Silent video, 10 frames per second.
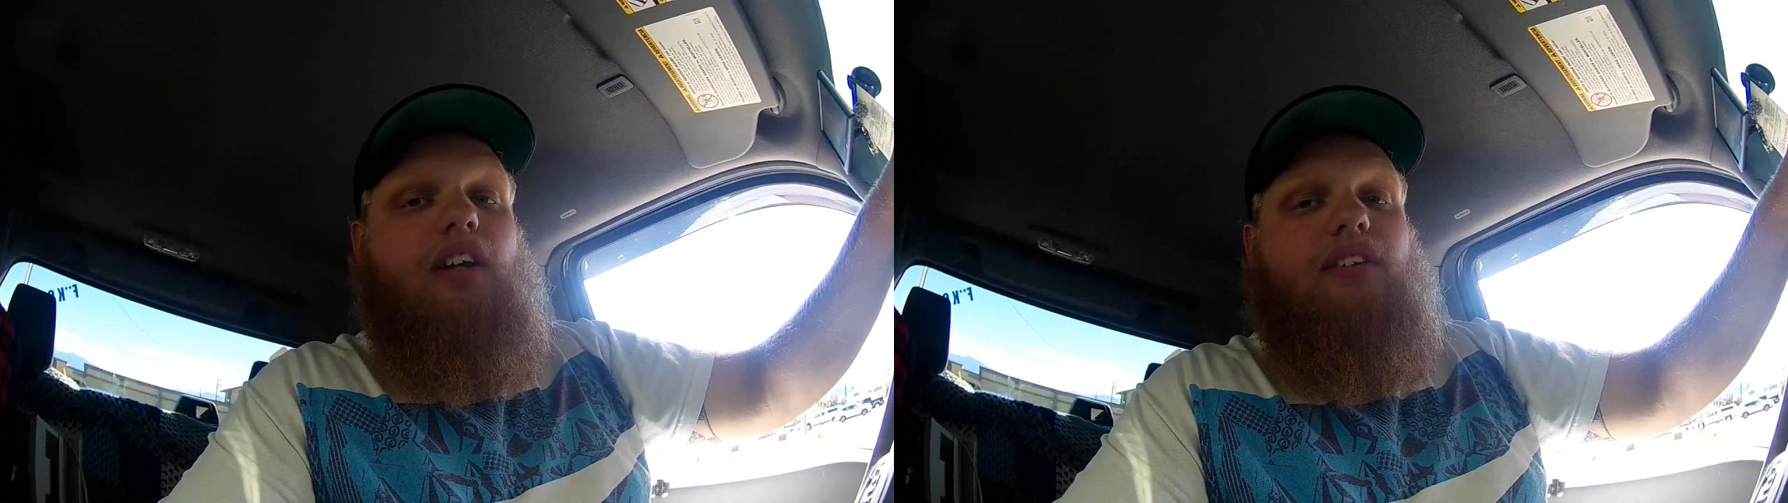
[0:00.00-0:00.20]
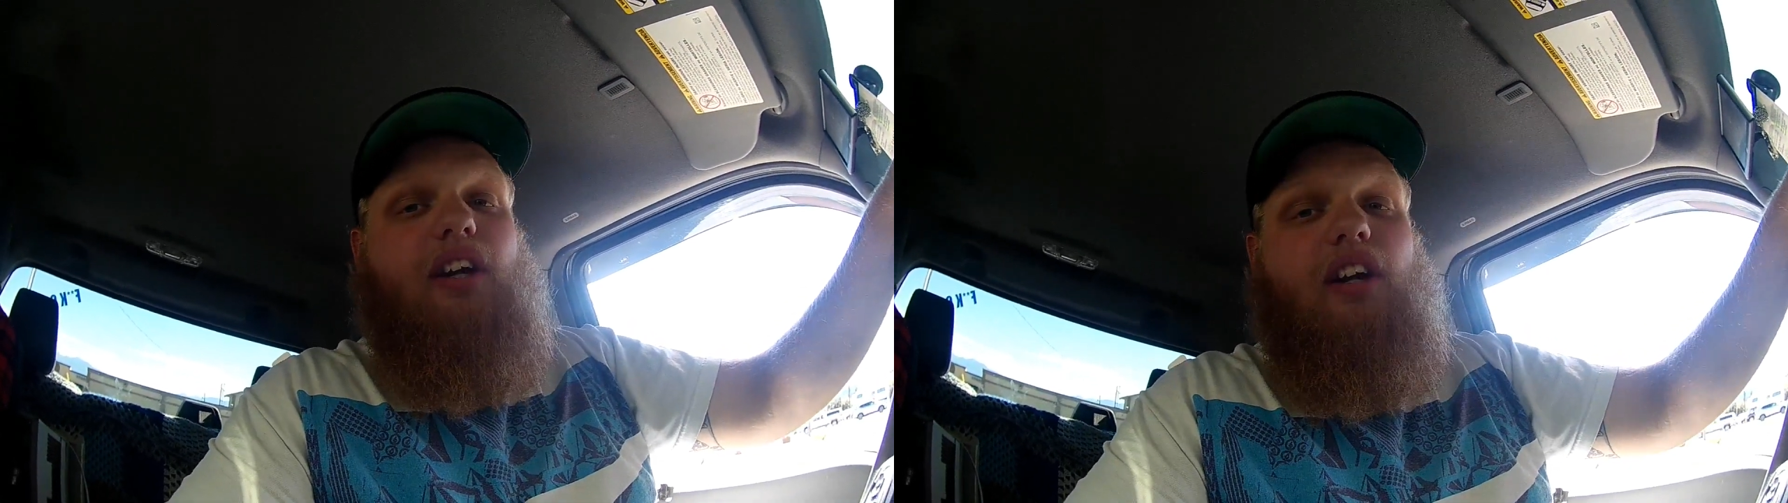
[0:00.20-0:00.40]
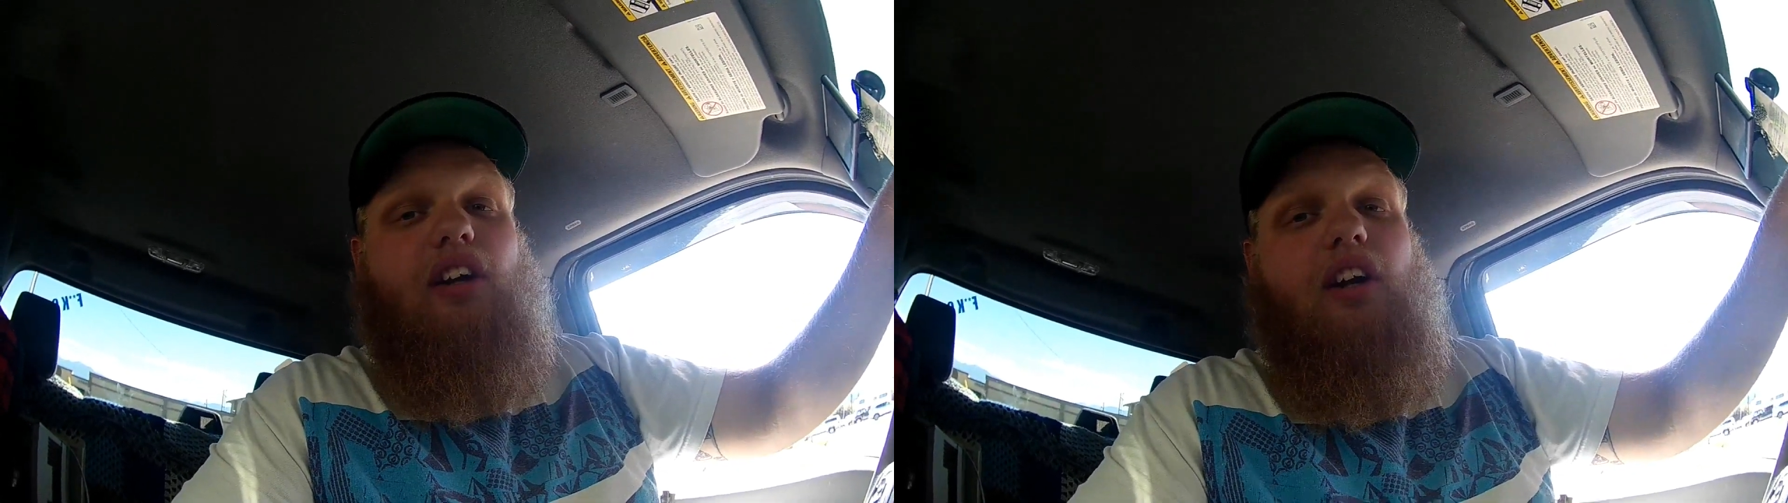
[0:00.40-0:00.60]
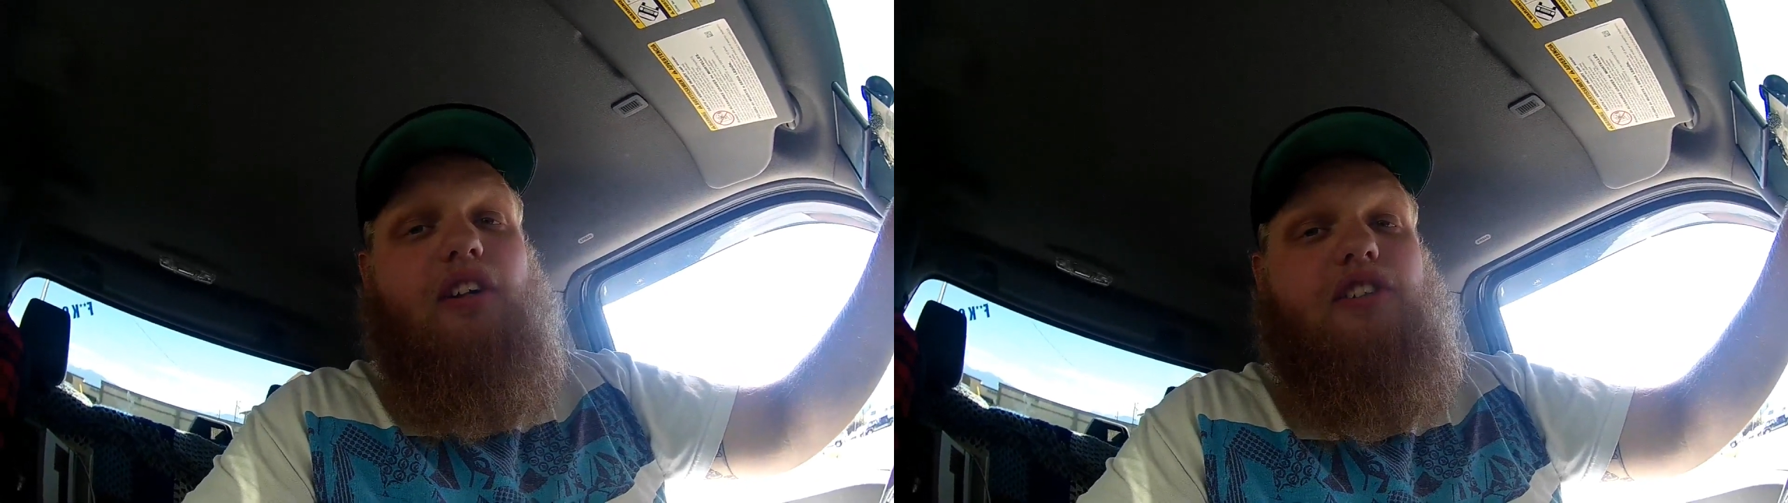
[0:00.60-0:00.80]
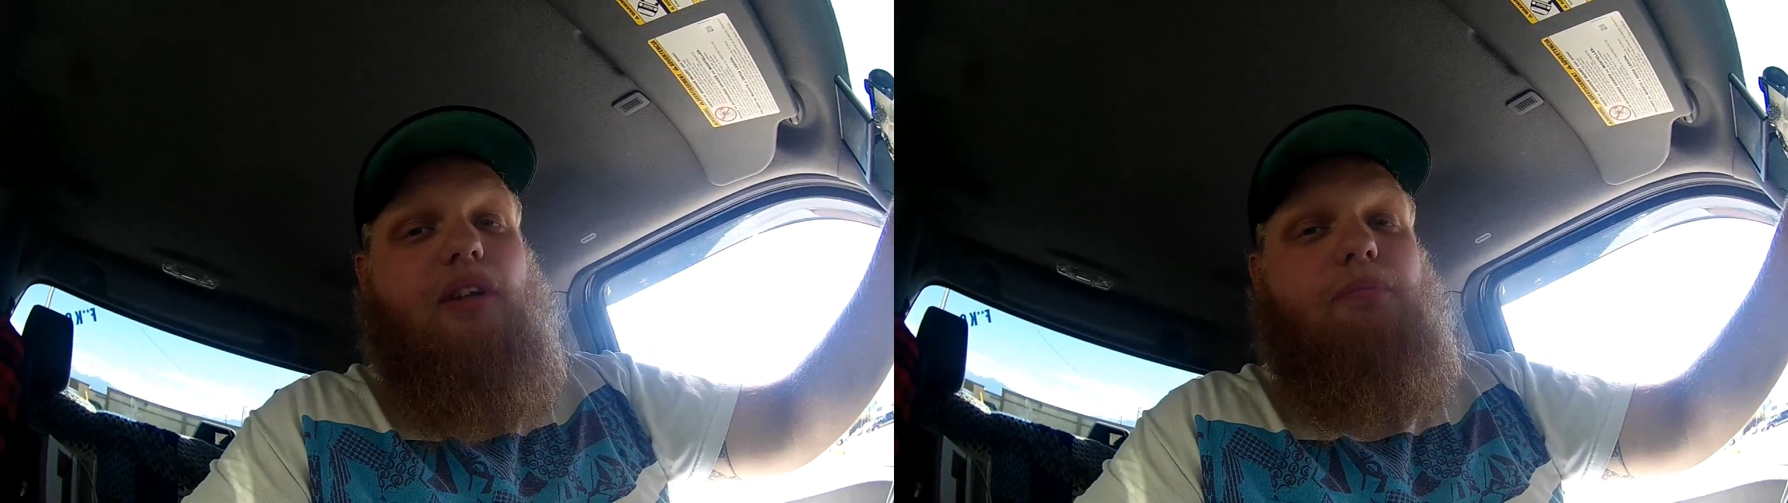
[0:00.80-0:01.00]
There
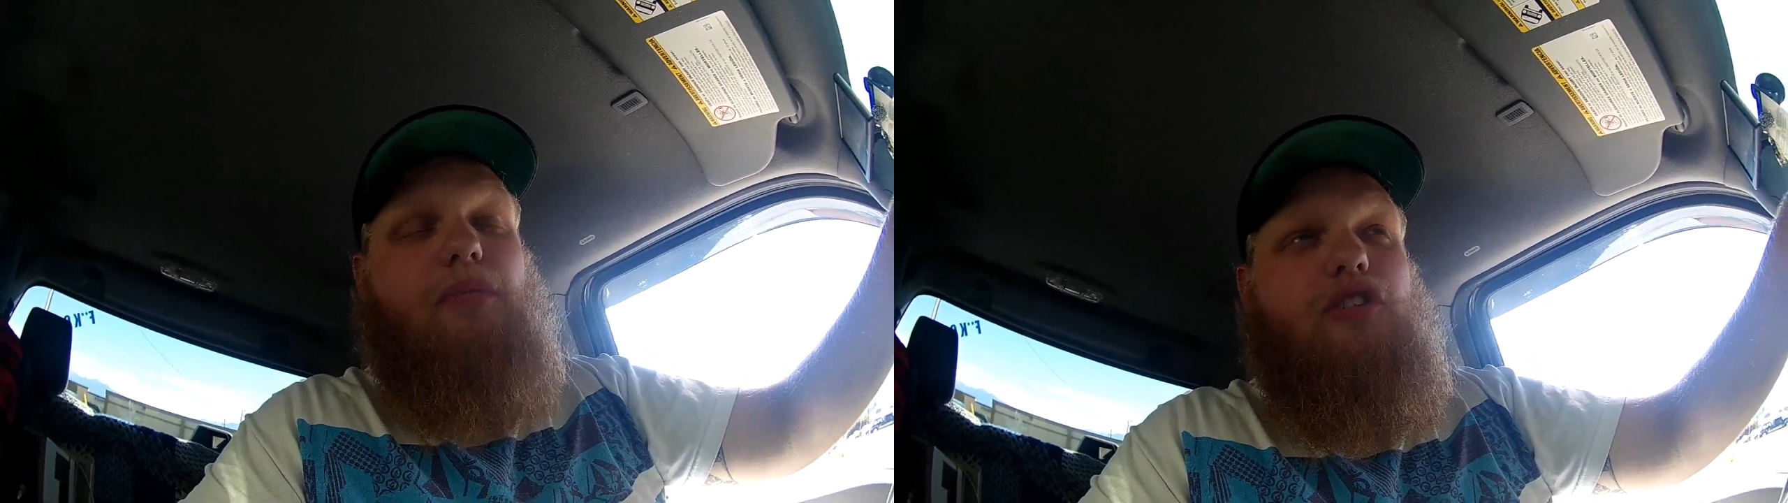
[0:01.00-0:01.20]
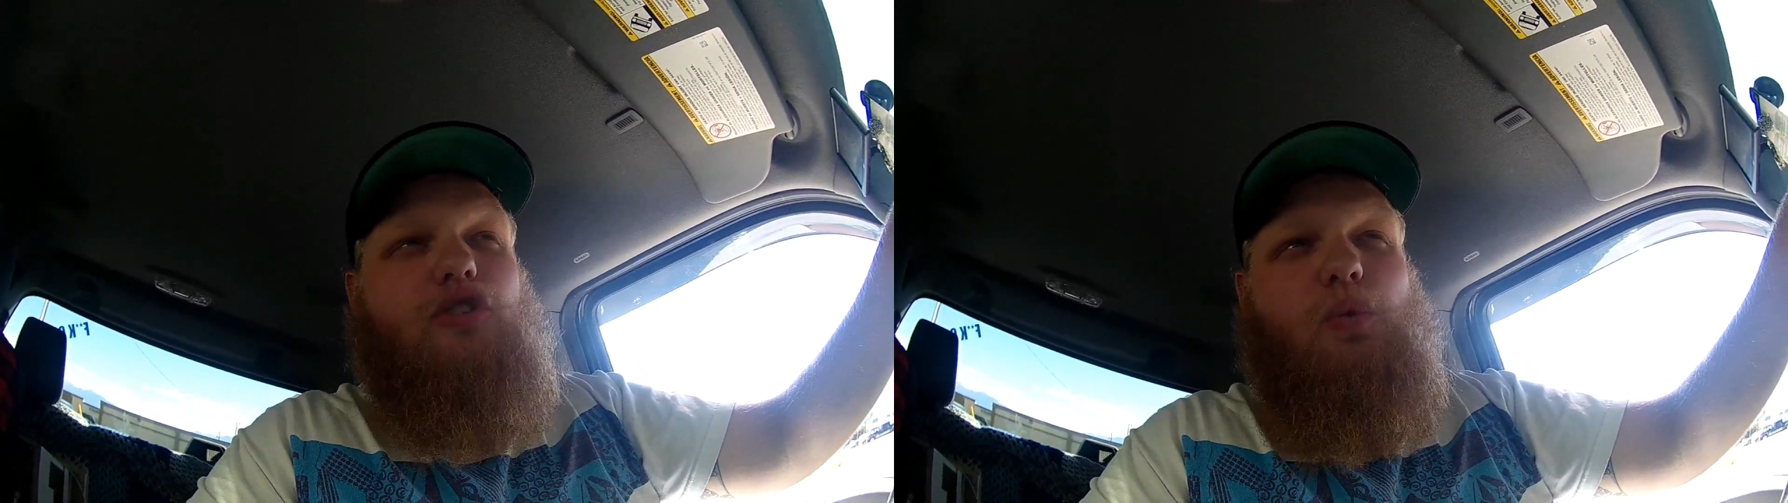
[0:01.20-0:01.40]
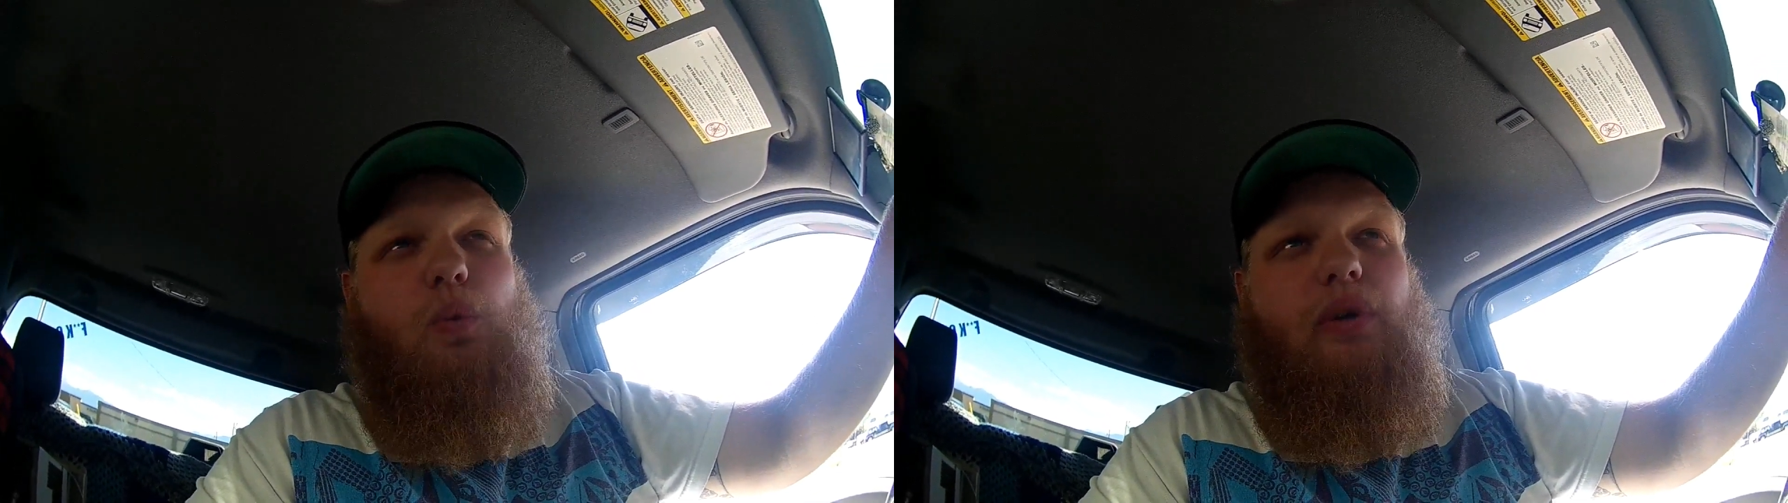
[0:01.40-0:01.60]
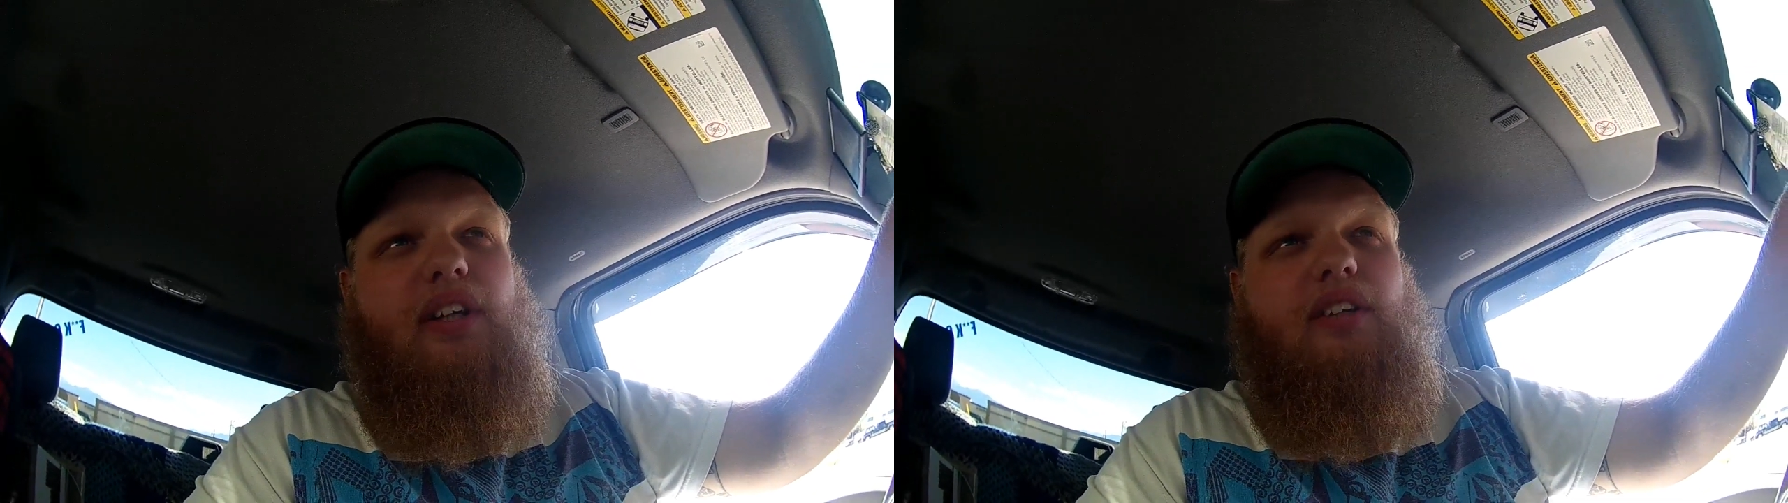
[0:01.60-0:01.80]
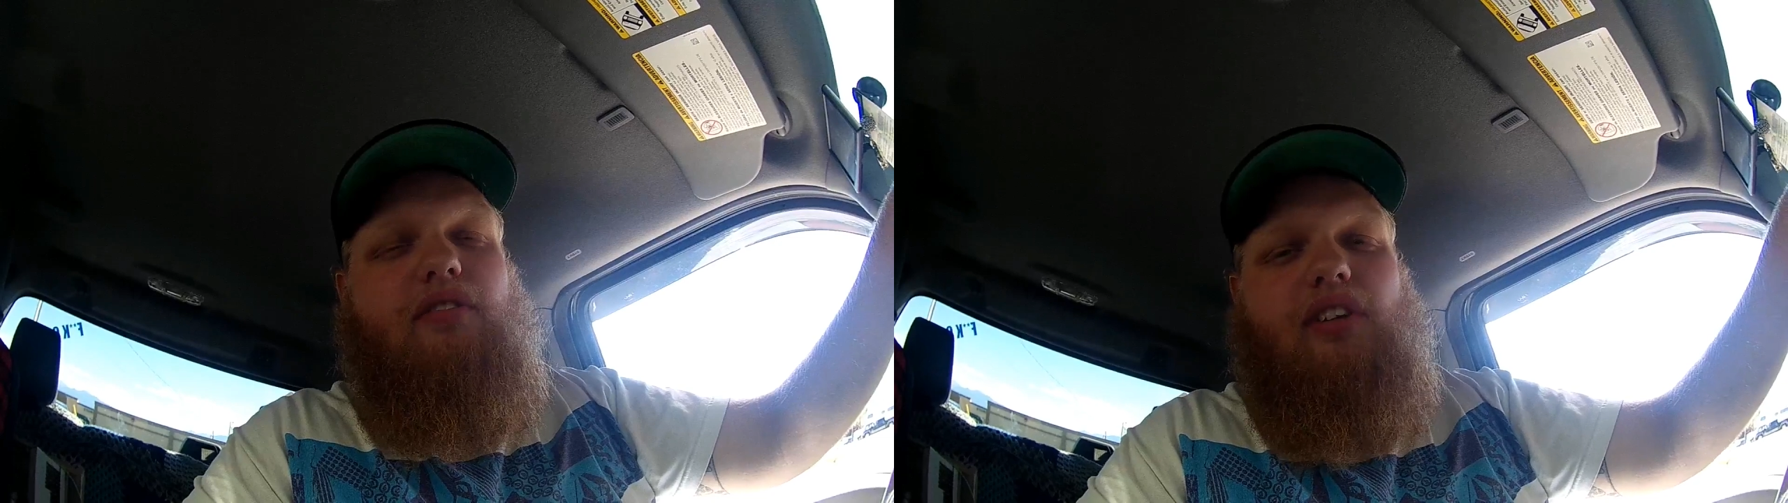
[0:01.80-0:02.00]
are some sweet